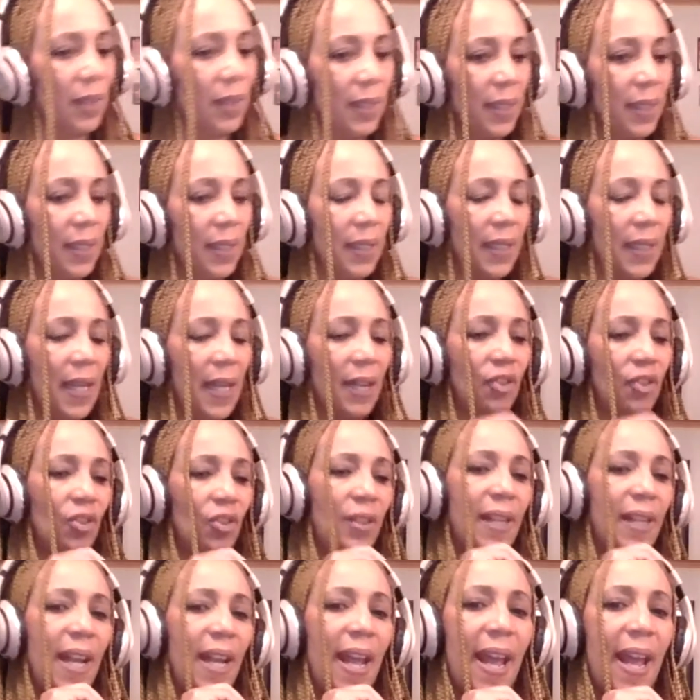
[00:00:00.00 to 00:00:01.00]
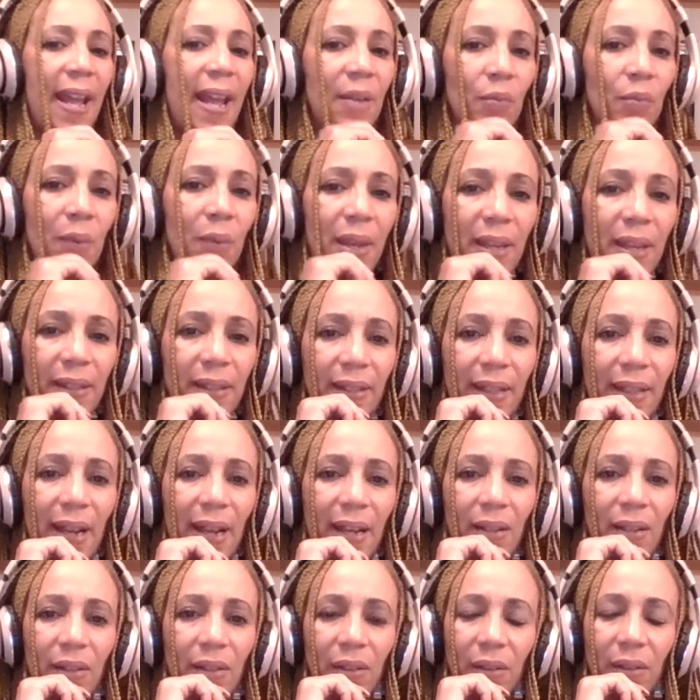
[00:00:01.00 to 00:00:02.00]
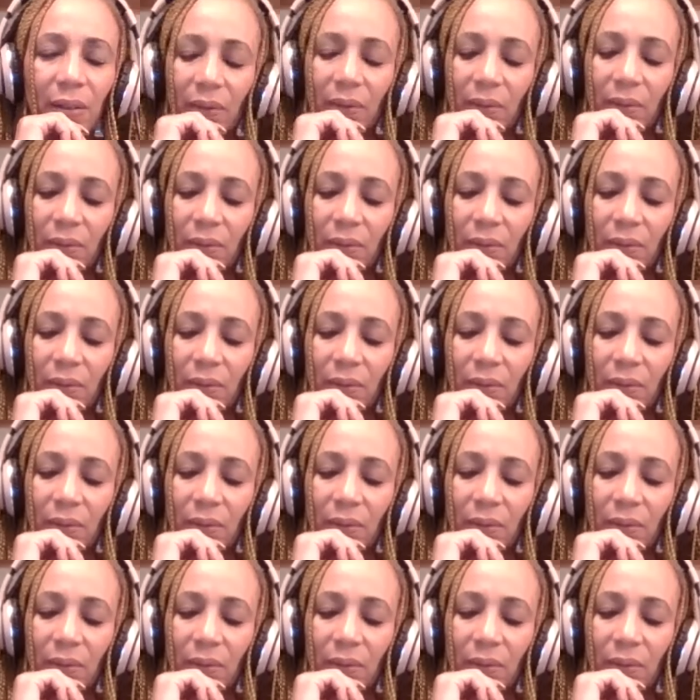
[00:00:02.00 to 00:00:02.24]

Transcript: This is actually 8 weeks later.